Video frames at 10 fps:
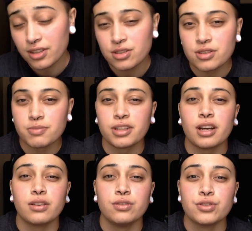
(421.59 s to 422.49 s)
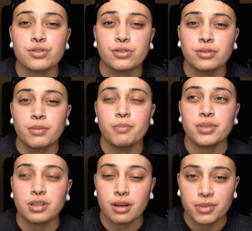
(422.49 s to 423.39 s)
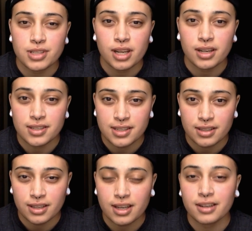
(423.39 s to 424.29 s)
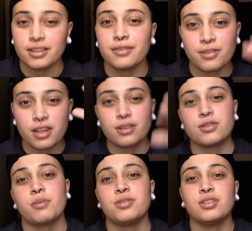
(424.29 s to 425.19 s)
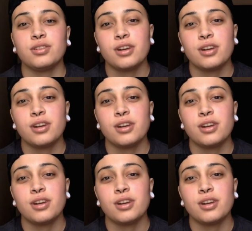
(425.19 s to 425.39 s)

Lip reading: It's just been kind of neutral. But I'm excited to see the kind of level that it drops to.